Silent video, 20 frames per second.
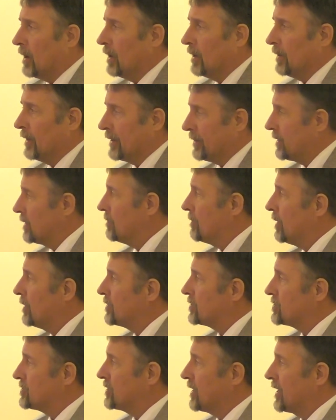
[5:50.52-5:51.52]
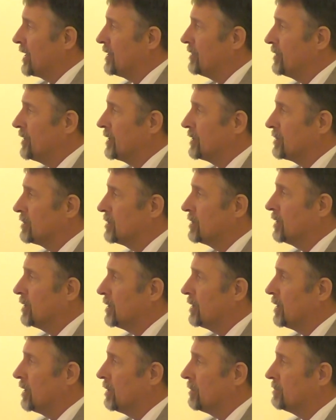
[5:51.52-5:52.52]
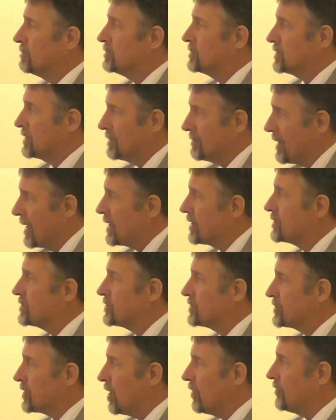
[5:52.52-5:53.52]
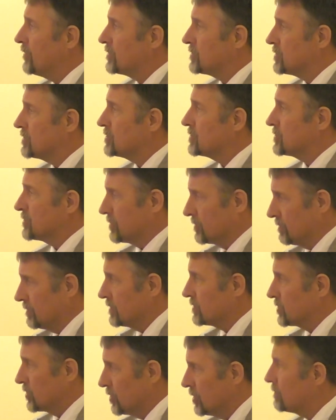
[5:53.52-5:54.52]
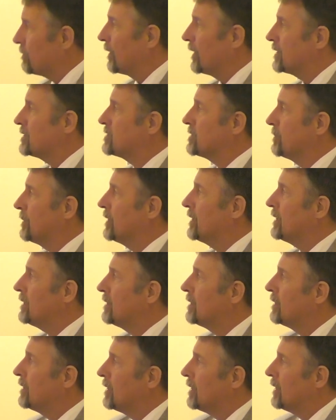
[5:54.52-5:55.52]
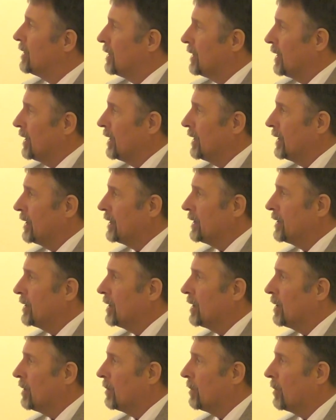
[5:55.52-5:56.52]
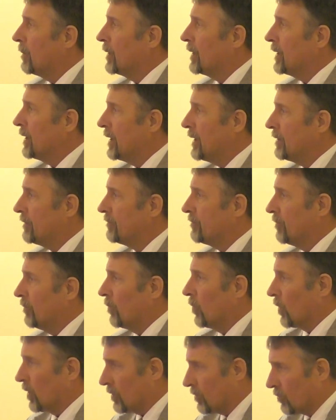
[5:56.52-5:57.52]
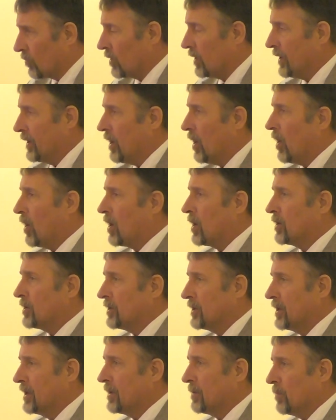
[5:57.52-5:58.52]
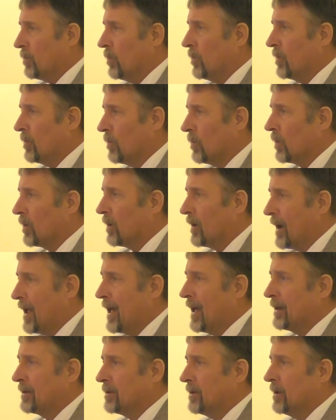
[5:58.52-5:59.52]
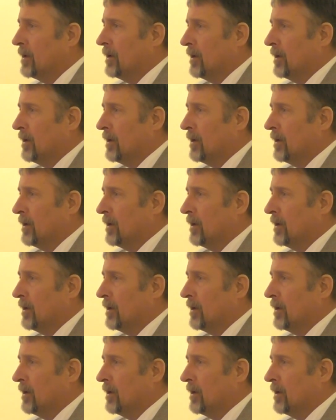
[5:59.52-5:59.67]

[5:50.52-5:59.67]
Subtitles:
let them understand that city manager's office is a good place to be, and we have worked really hard to get where we're at,